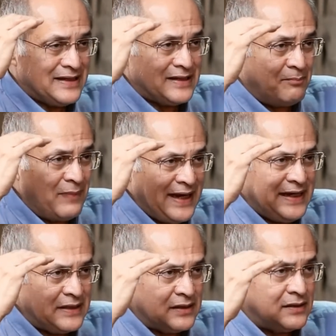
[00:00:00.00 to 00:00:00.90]
the
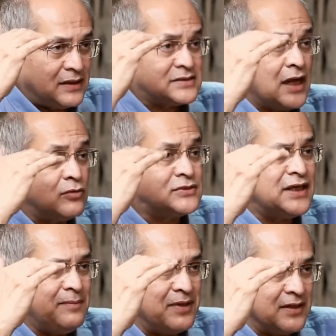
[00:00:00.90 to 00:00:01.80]
mind does
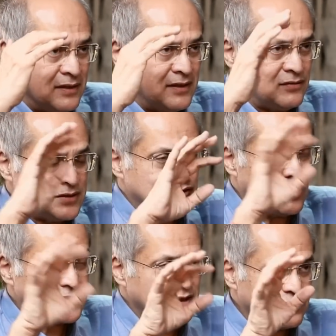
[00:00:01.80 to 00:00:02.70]
housekeeping. You know, it
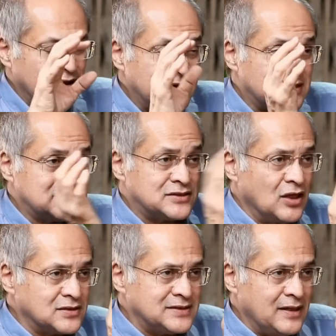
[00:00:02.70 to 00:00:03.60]
sorts out things, it
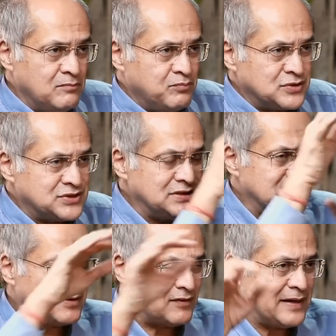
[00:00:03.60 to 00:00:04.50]
slots them, puts
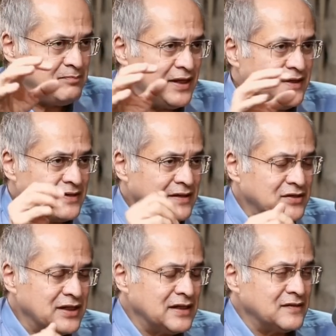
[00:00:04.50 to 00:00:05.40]
things in the right place and
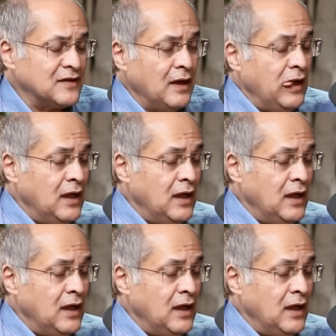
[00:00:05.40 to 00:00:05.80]
everything else.